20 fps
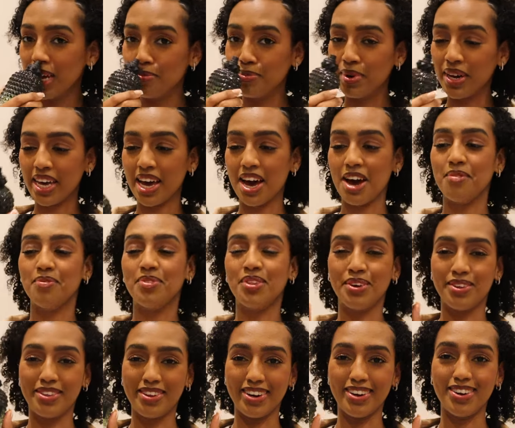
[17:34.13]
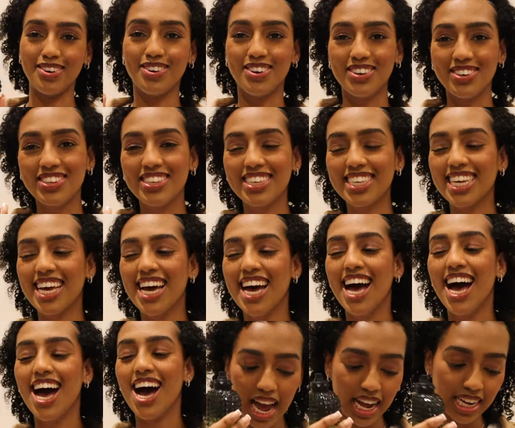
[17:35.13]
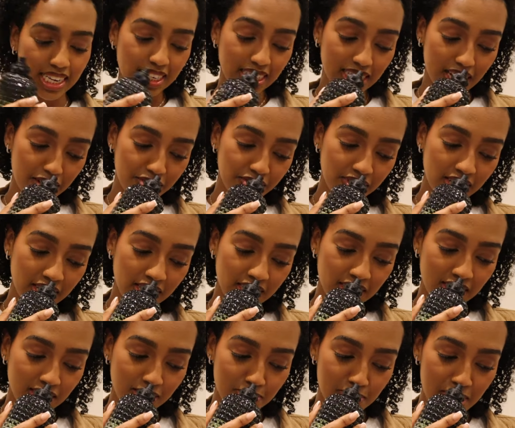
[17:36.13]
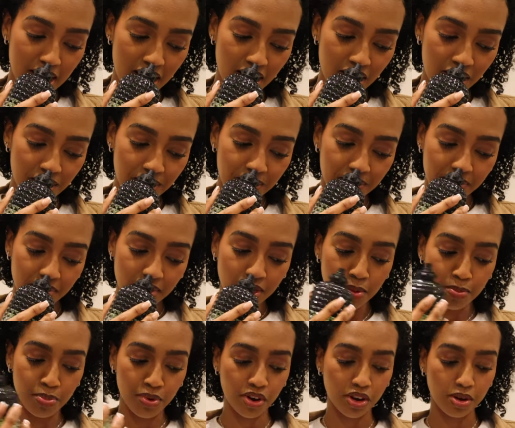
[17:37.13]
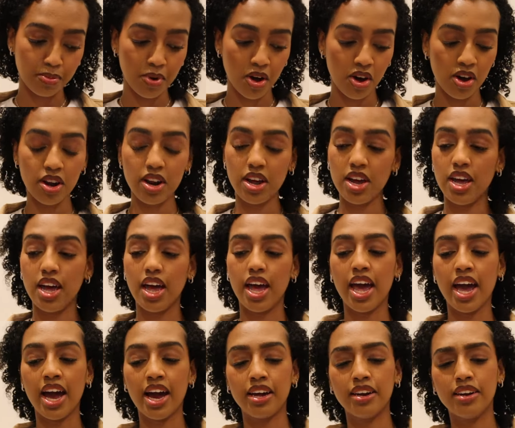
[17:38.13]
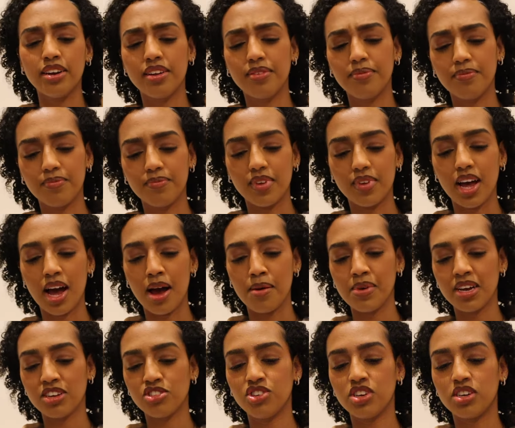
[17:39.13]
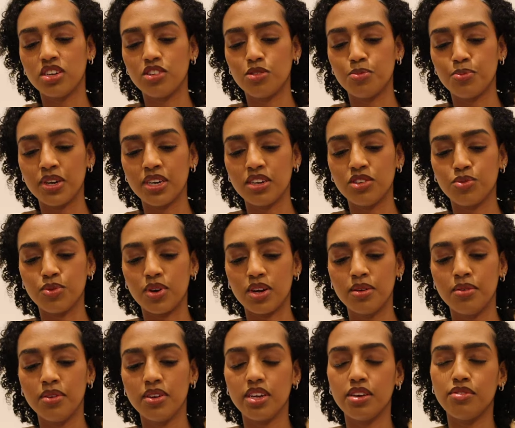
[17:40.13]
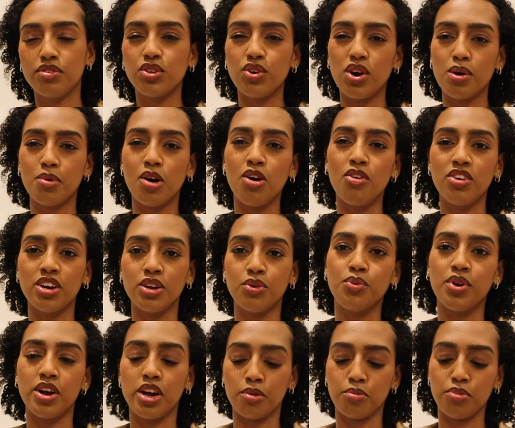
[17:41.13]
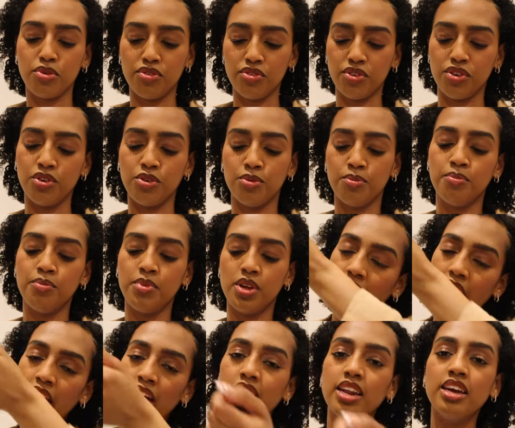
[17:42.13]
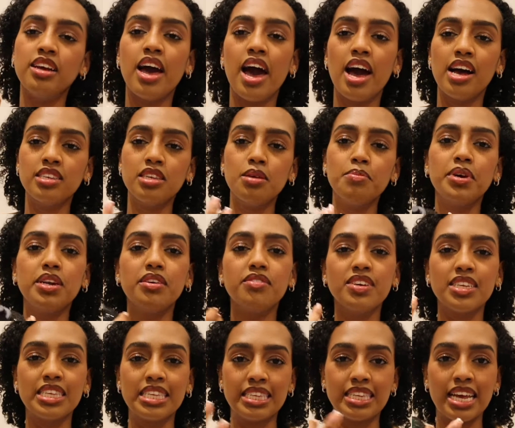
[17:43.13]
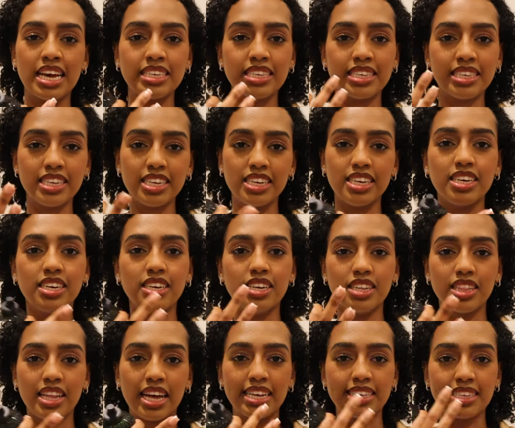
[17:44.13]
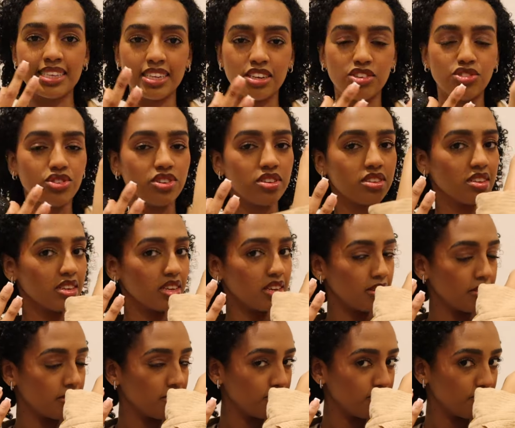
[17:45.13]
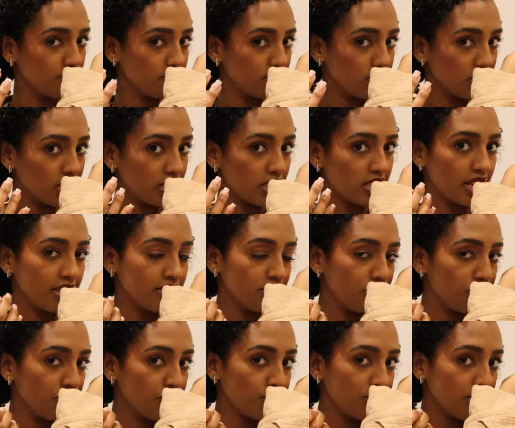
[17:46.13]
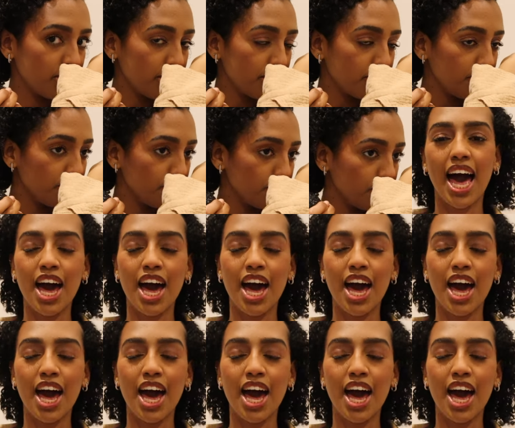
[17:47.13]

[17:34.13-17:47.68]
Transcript: But yeah, those are the notes. I can definitely smell the bergamot, and I'm actually gonna spray this one, even though I'm already wearing perfume. And it has a bit of a zesty, like citrusy scent to it.